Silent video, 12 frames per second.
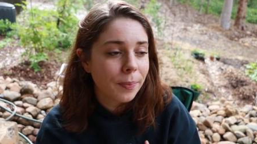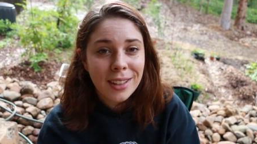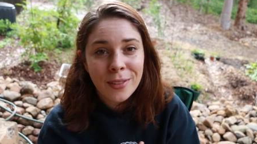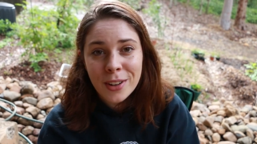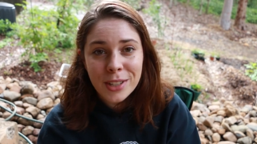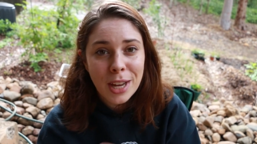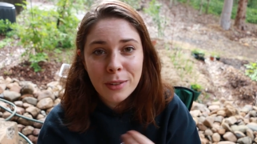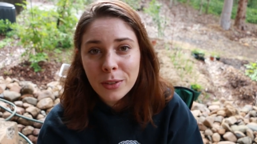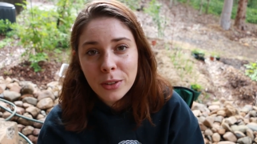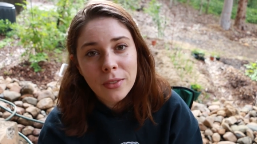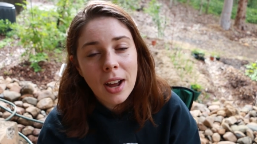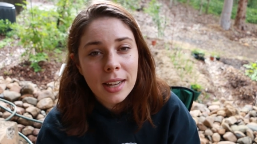The first kind of
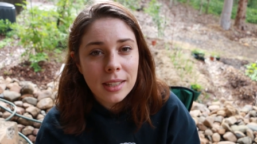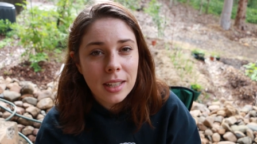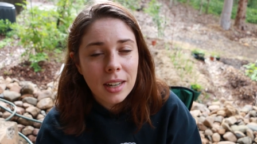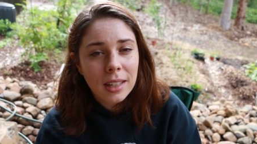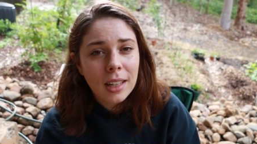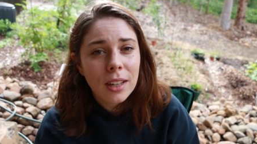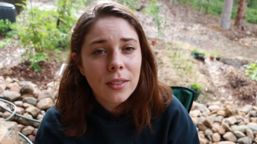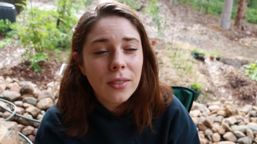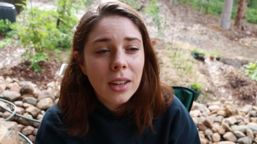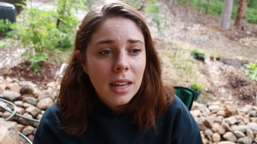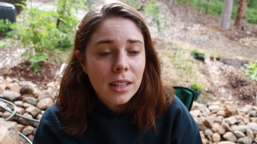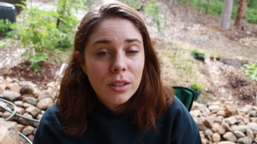advice that I'd give
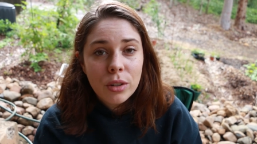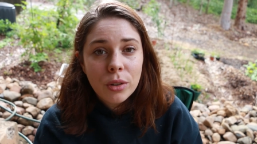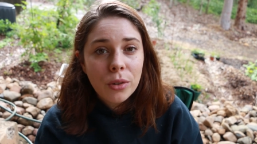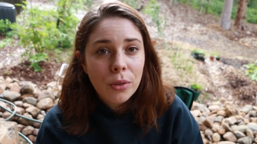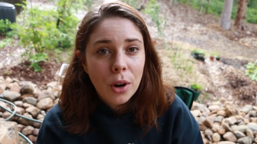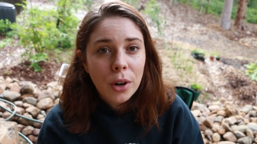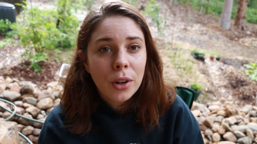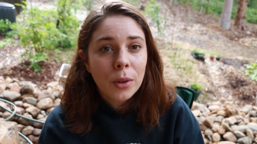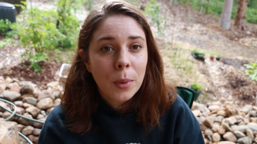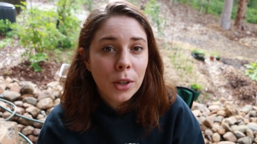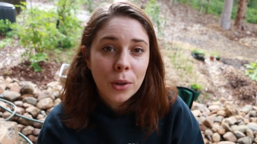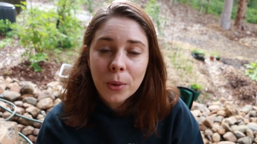is to grow
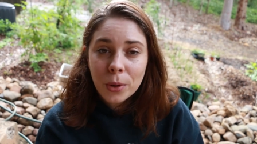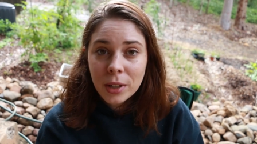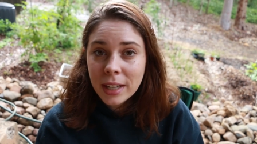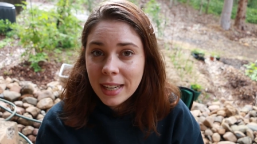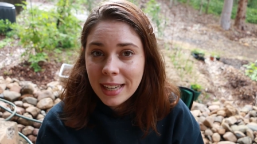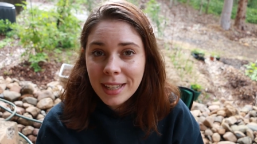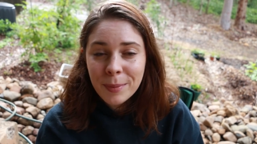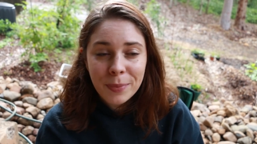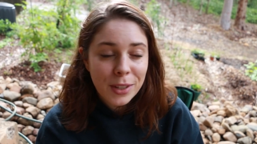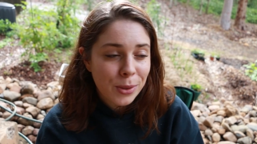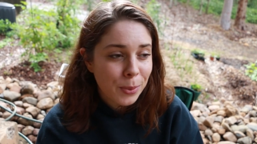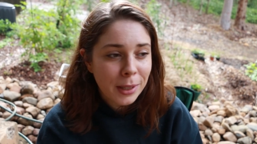what you already eat.
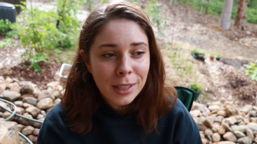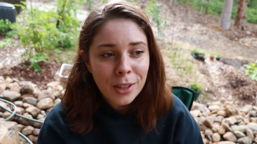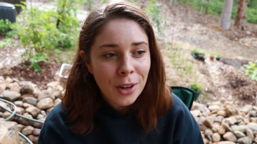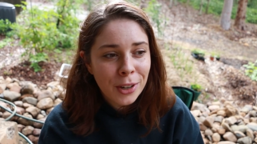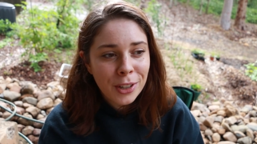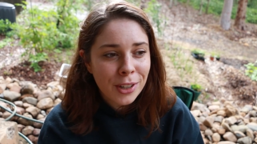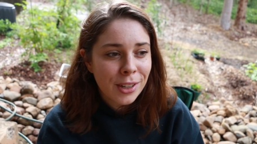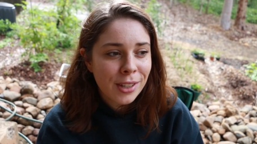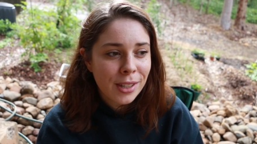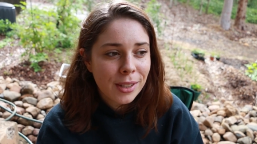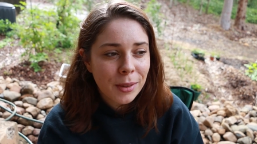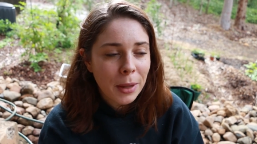There's really no
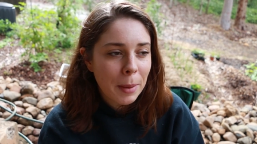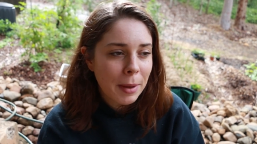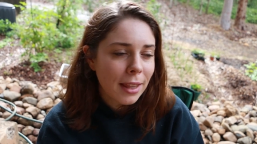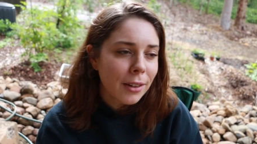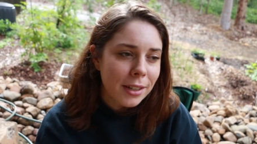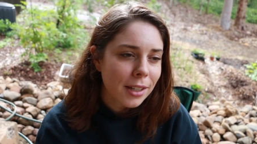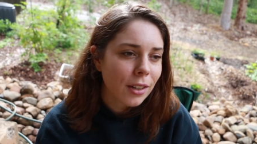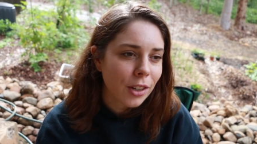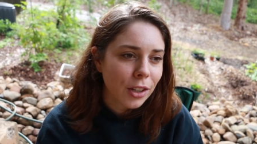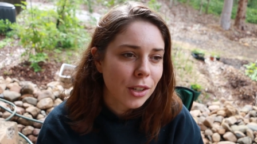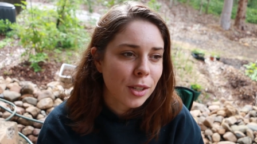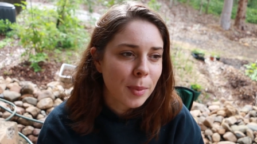use, well, I mean, there is a lot
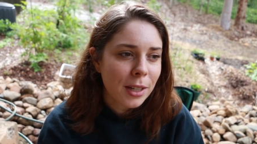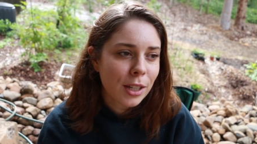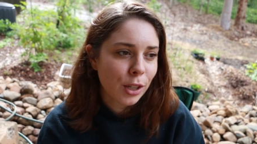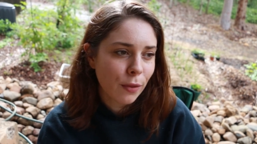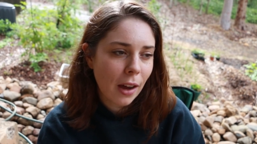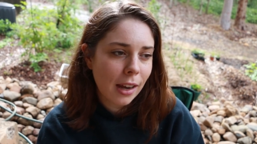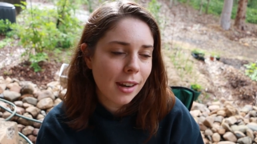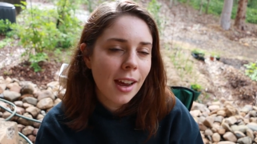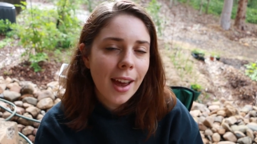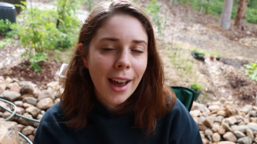of use because it's fun.